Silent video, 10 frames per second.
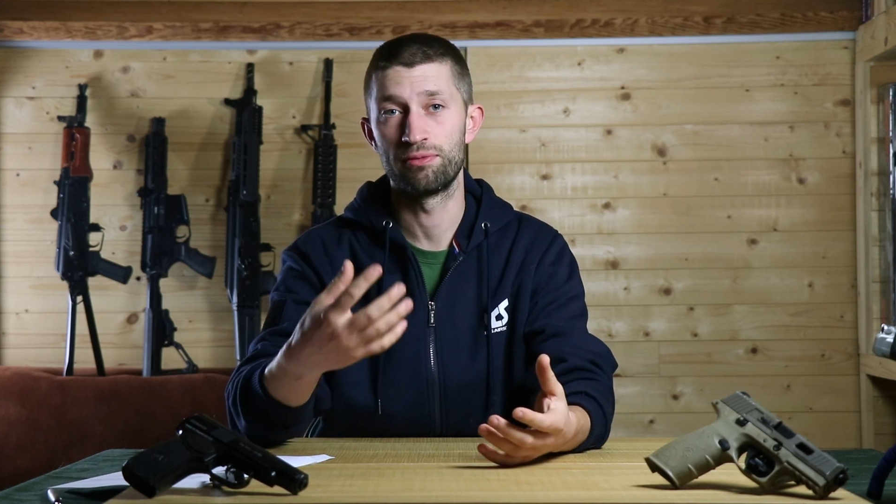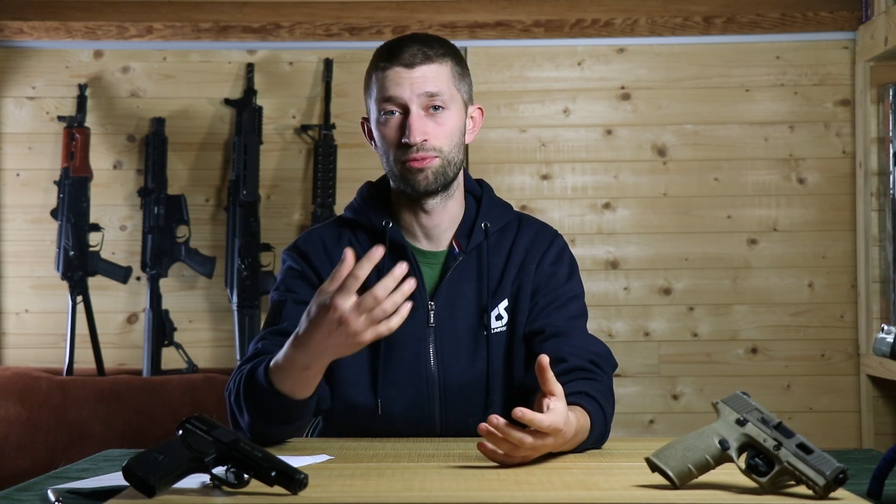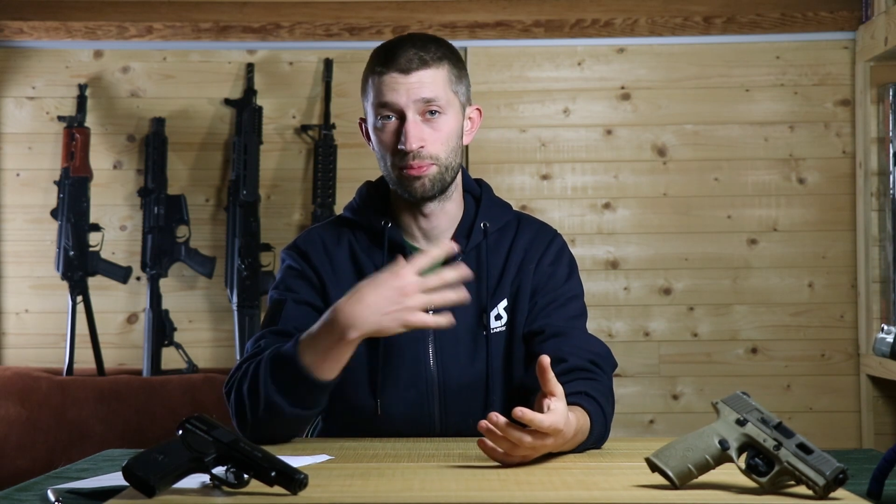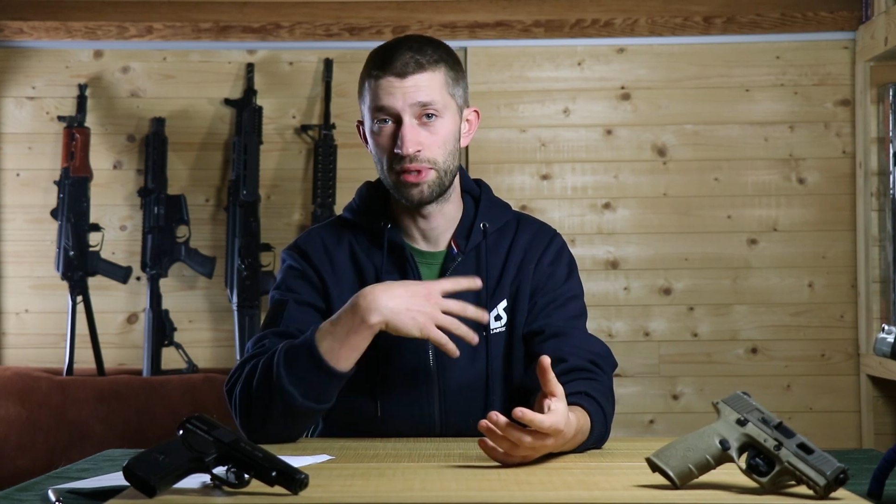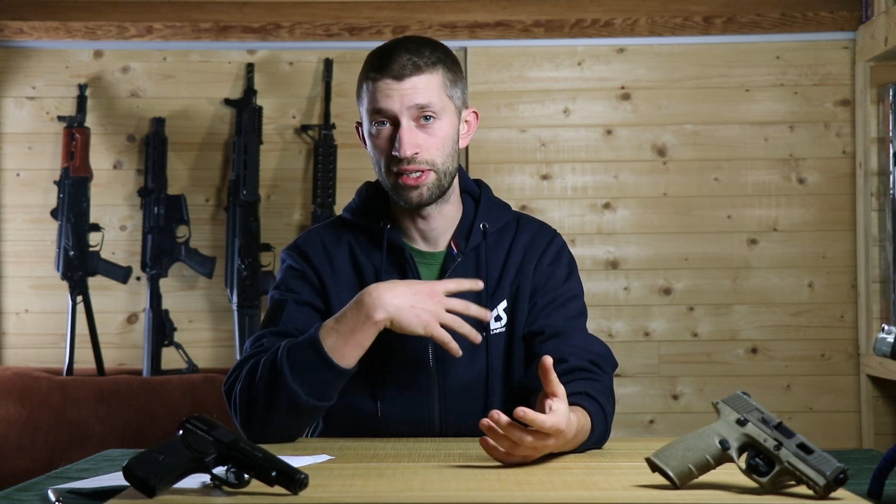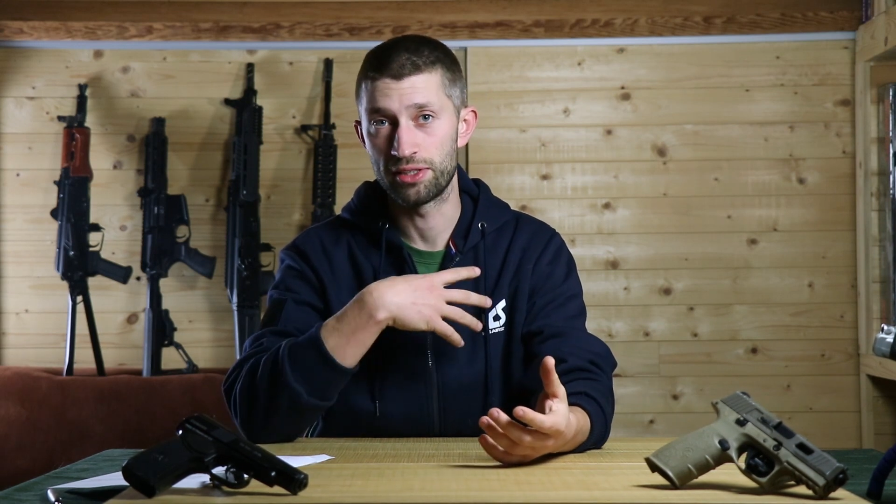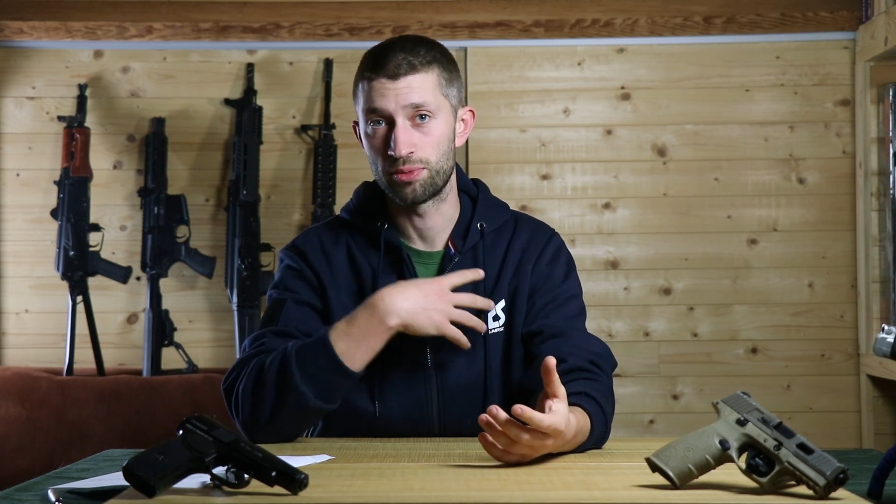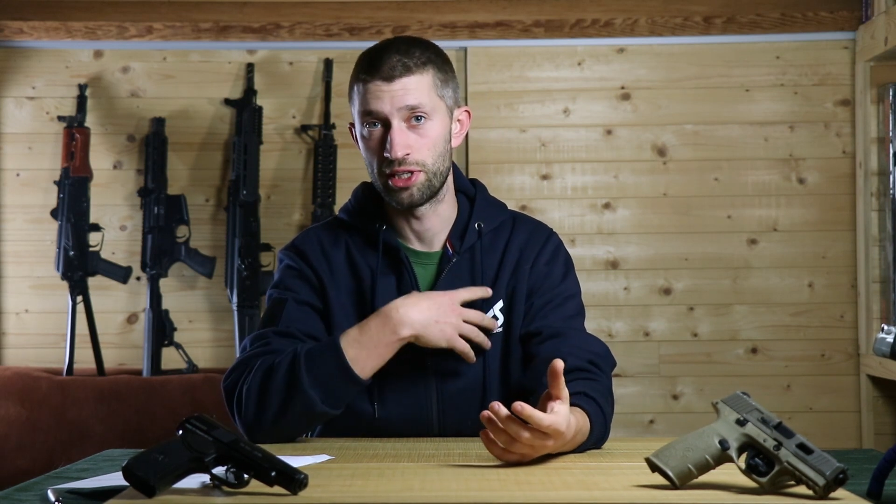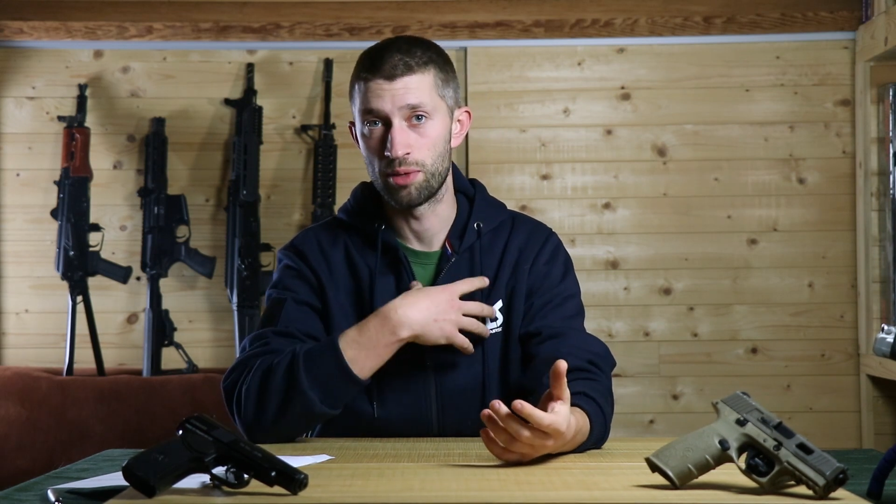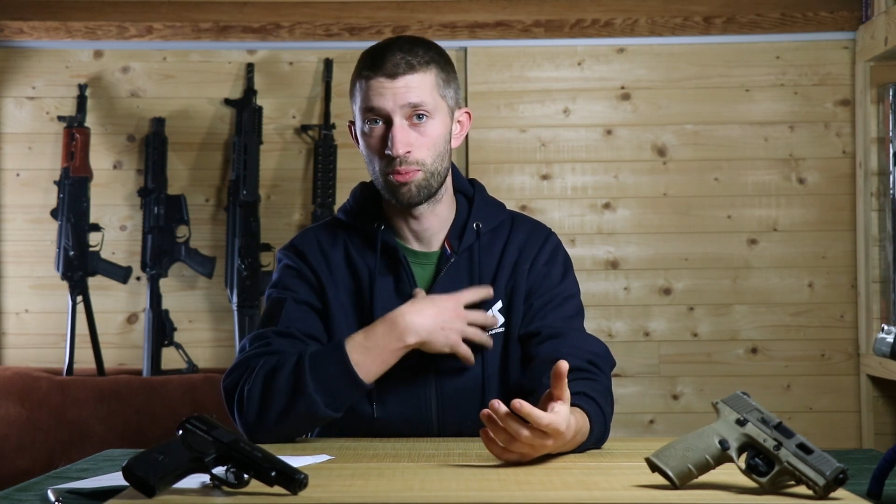for me is
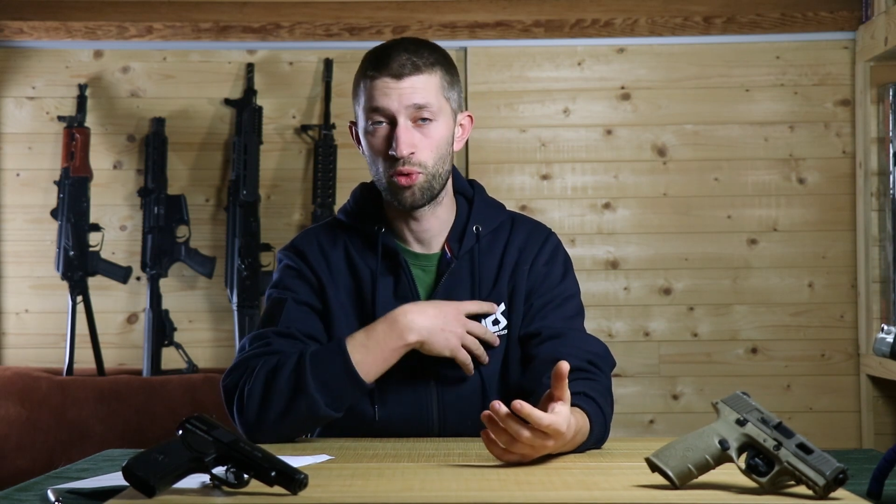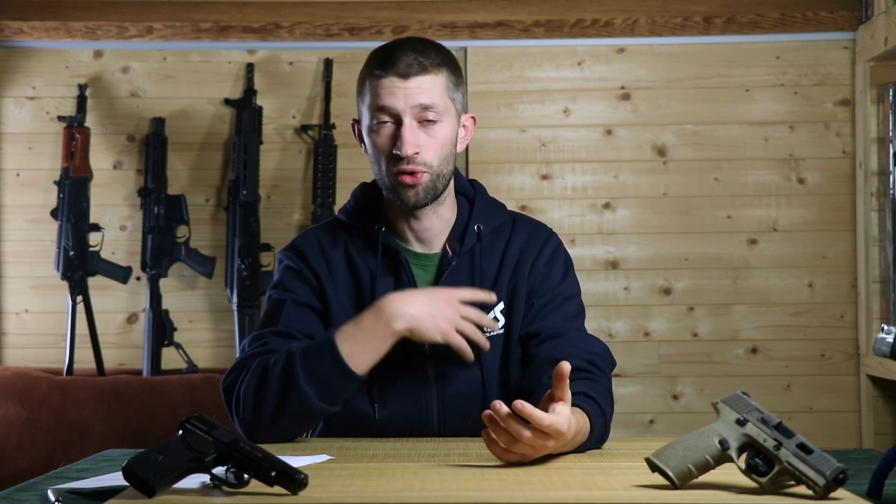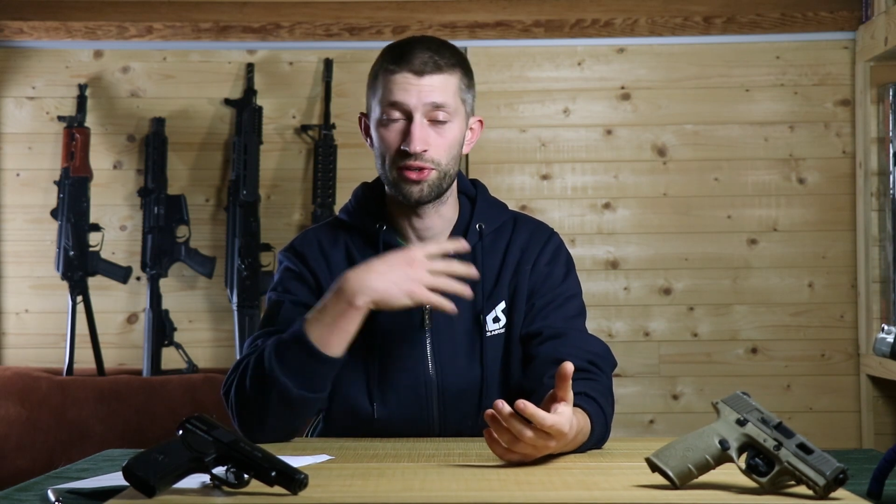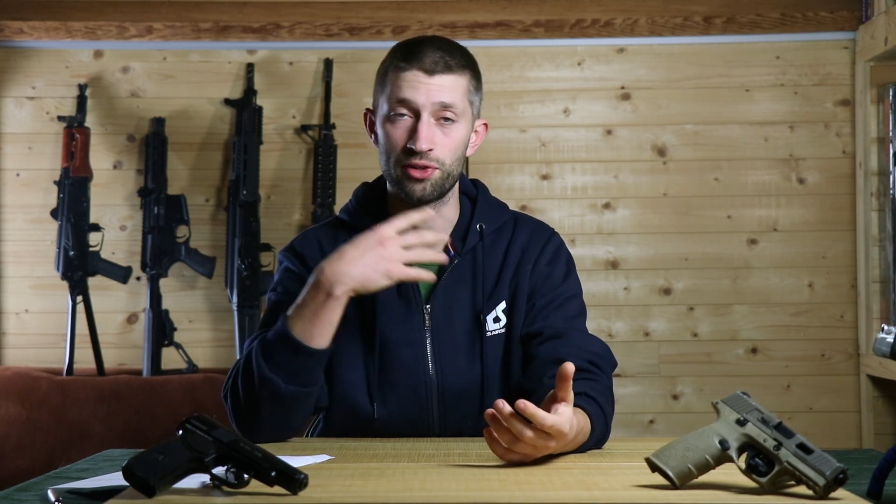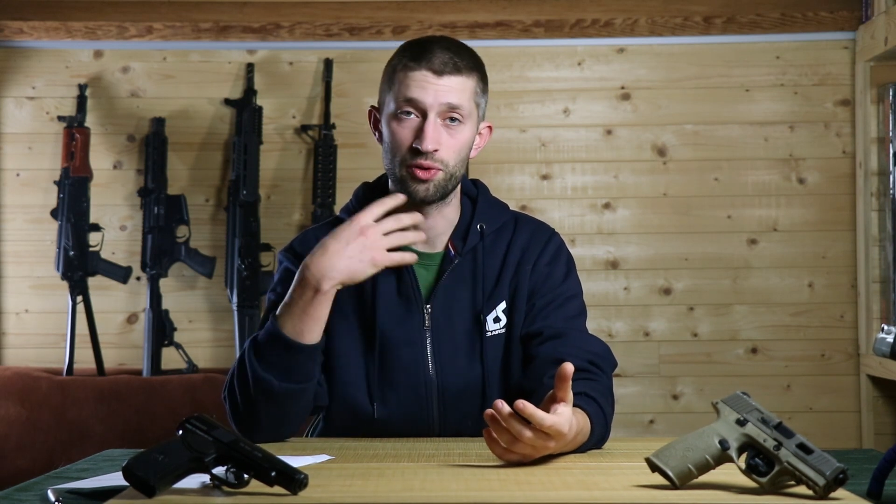really important.